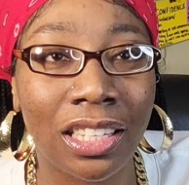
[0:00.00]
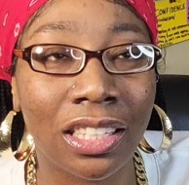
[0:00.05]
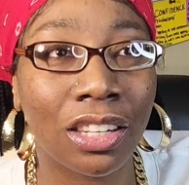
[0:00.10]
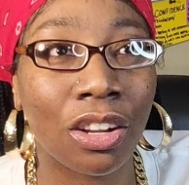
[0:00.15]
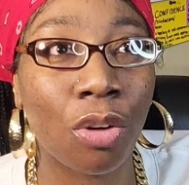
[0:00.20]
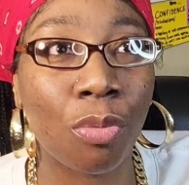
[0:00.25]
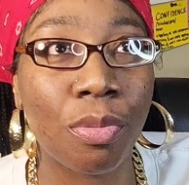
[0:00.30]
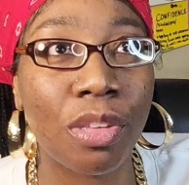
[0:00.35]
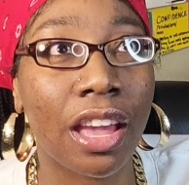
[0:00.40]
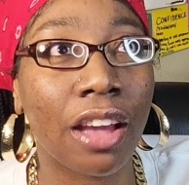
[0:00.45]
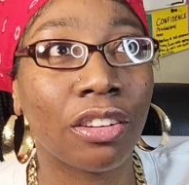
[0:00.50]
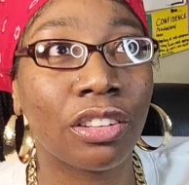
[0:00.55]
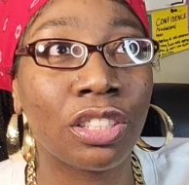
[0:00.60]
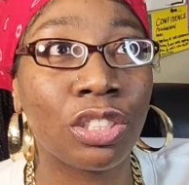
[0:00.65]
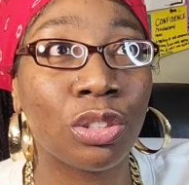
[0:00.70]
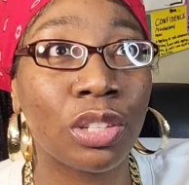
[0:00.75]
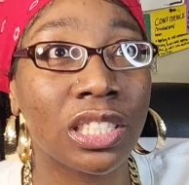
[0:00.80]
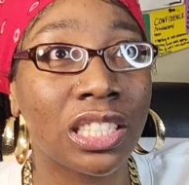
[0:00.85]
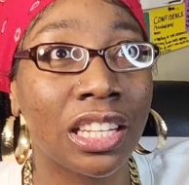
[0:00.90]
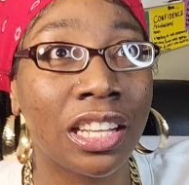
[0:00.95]
Don't be out here
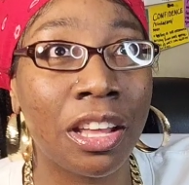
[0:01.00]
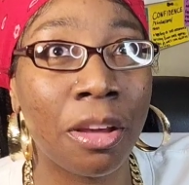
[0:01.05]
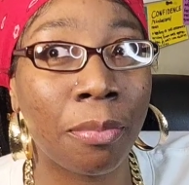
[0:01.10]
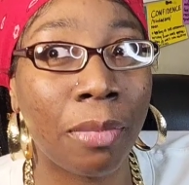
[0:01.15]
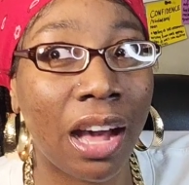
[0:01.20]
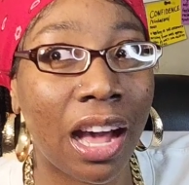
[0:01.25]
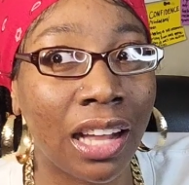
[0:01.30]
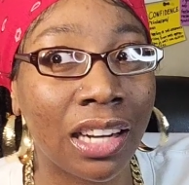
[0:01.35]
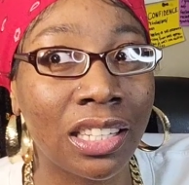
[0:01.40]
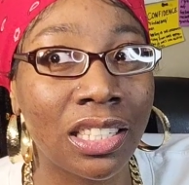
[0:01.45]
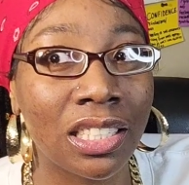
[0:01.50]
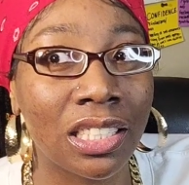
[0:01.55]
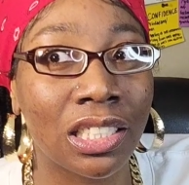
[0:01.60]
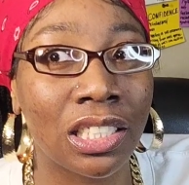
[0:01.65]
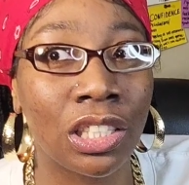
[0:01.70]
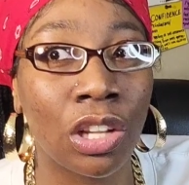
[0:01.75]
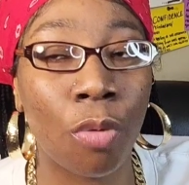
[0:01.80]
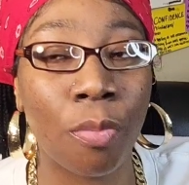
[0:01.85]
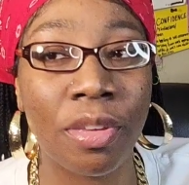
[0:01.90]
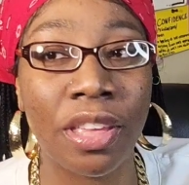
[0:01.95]
dressing
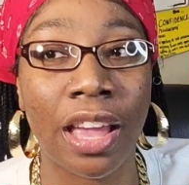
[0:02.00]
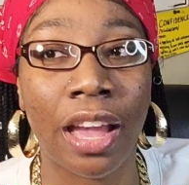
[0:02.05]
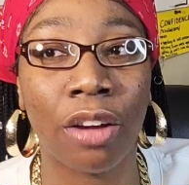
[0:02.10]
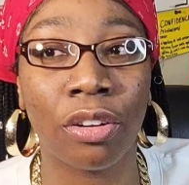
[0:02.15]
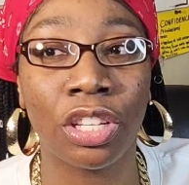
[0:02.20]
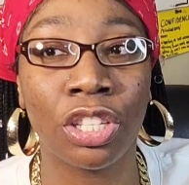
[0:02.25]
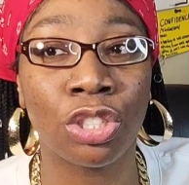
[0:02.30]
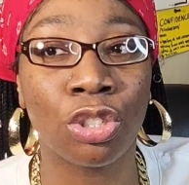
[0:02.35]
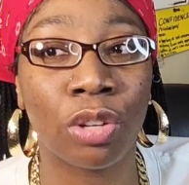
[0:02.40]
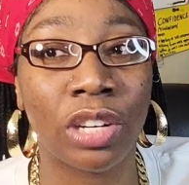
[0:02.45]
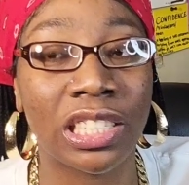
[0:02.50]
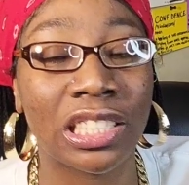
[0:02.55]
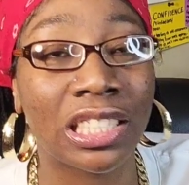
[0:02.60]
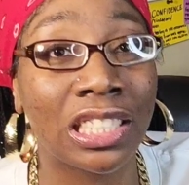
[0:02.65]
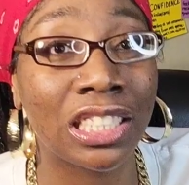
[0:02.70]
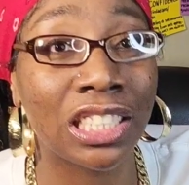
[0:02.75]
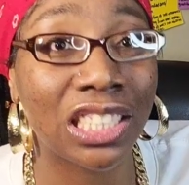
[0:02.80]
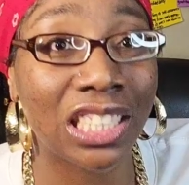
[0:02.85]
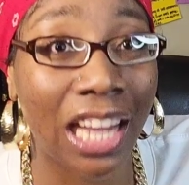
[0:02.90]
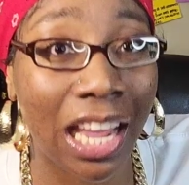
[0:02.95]
immodest. Don't be out here
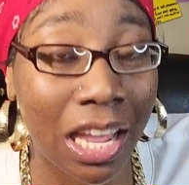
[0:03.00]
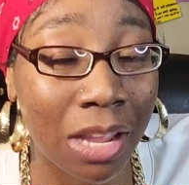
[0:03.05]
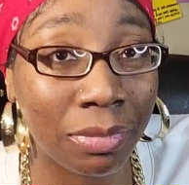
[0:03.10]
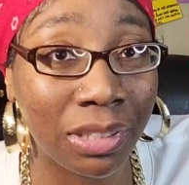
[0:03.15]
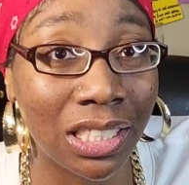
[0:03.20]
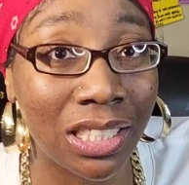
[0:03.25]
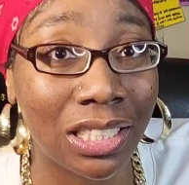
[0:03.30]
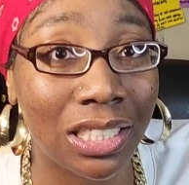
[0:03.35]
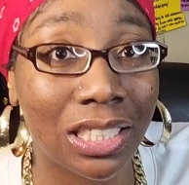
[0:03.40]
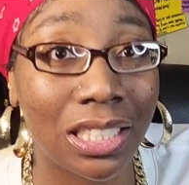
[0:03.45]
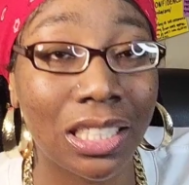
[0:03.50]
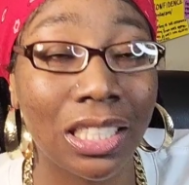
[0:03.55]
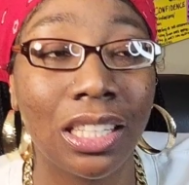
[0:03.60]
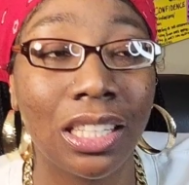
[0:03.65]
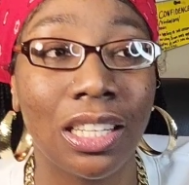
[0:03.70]
dressing shameless.